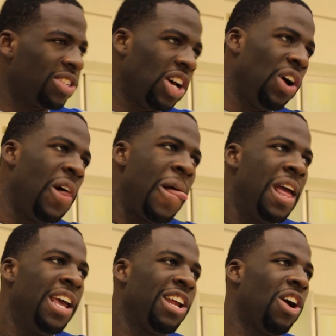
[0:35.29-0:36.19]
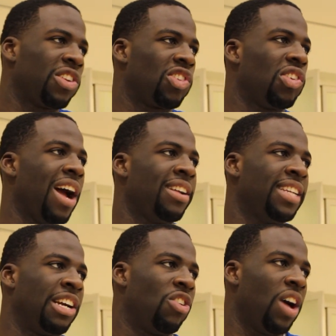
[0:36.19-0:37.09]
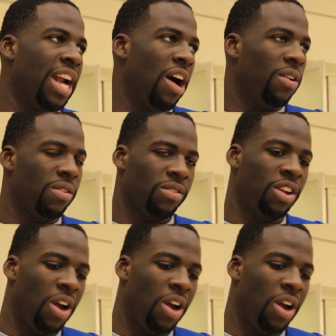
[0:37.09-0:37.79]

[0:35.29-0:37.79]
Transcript: So, you know, I think going out,